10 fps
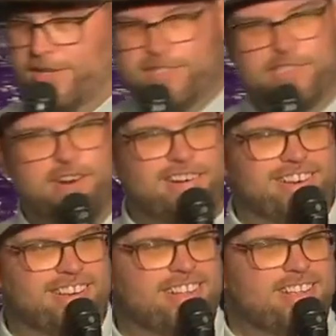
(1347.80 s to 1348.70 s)
has
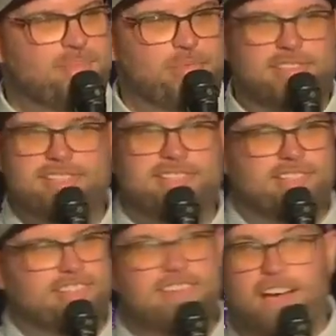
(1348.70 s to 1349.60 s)
started, but this
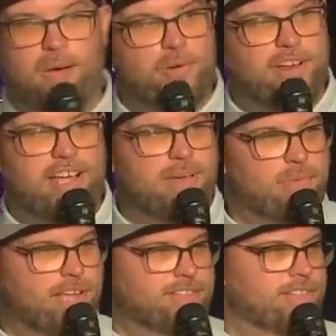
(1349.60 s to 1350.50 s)
is not what I
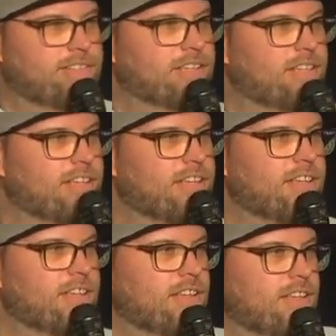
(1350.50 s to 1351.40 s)
imagined.
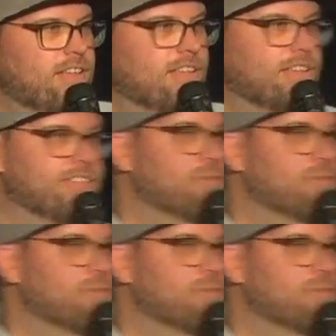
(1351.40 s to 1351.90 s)
Has